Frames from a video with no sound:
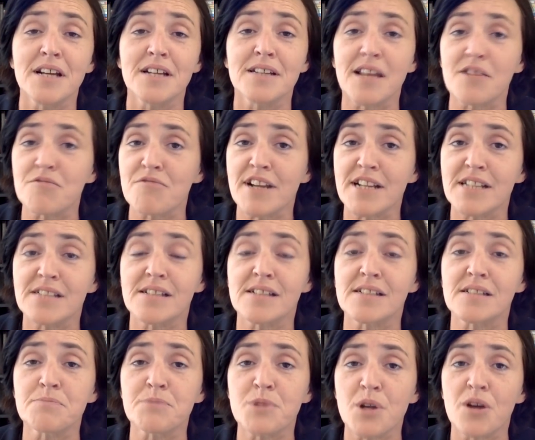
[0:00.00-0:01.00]
that
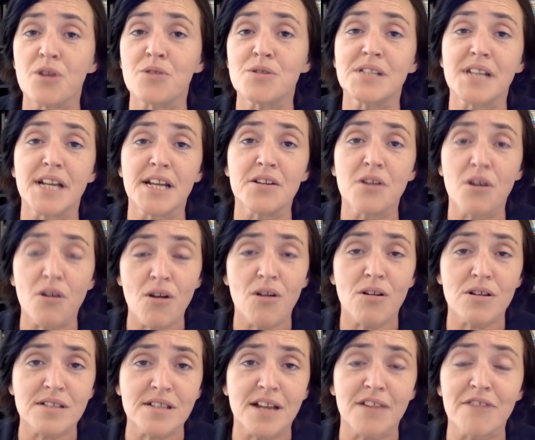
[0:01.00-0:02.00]
racism goes in
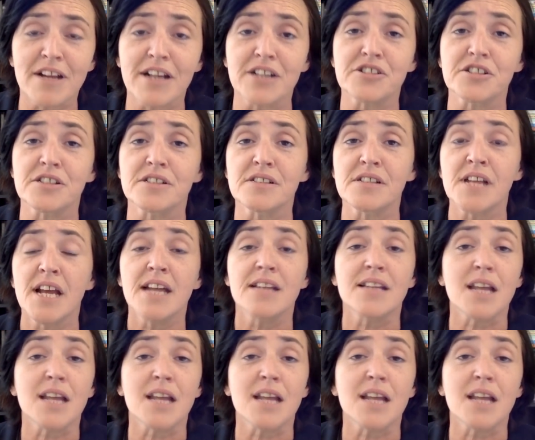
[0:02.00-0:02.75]
all directions,